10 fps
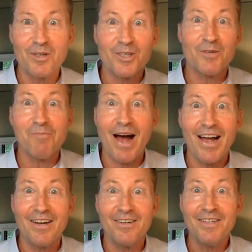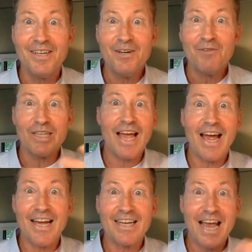Smile,
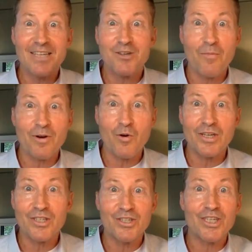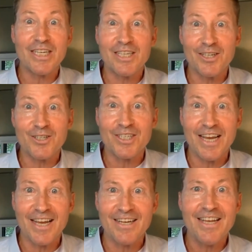relax, ask open questions, seek to
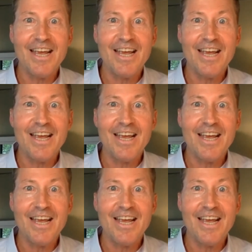understand,